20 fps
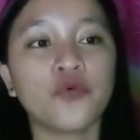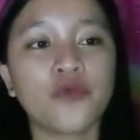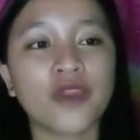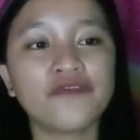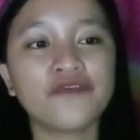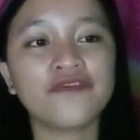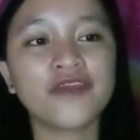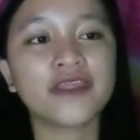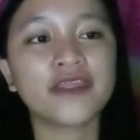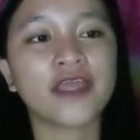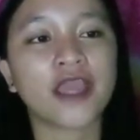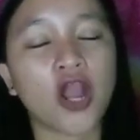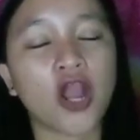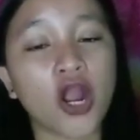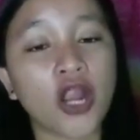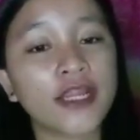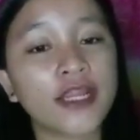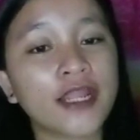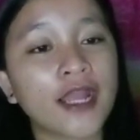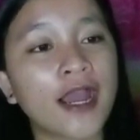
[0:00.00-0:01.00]
weaving the
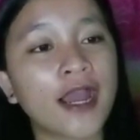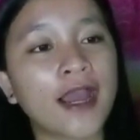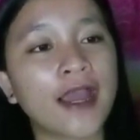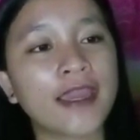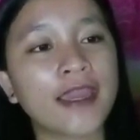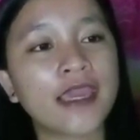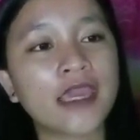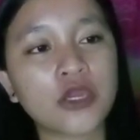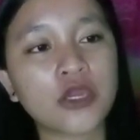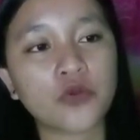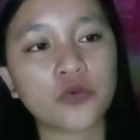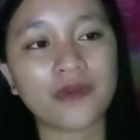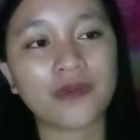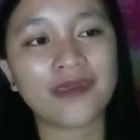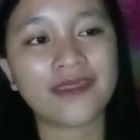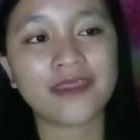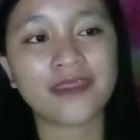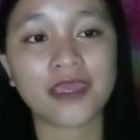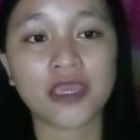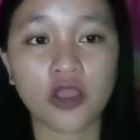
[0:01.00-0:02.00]
archaic
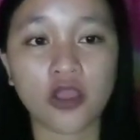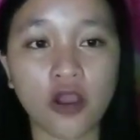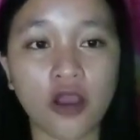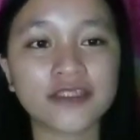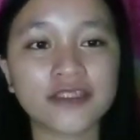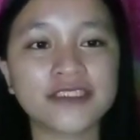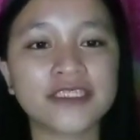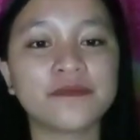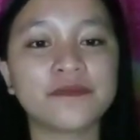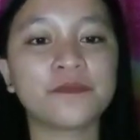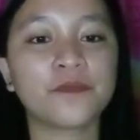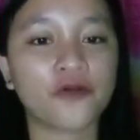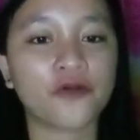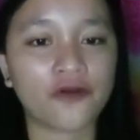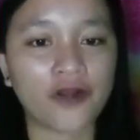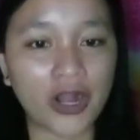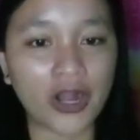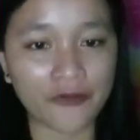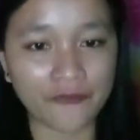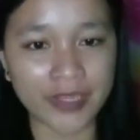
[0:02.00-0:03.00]
with the
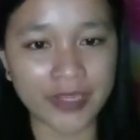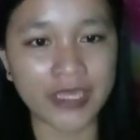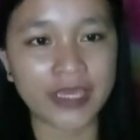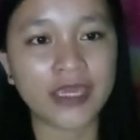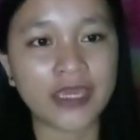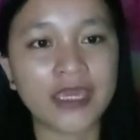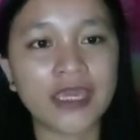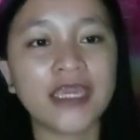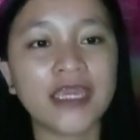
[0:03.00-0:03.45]
contemporary.